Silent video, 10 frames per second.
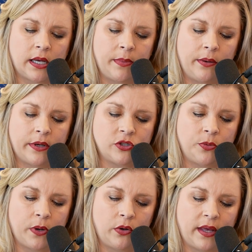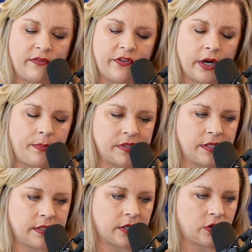I mean, because you both have very busy
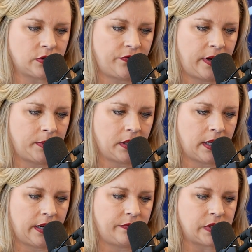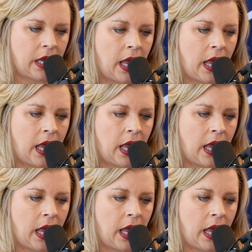schedules and family lives,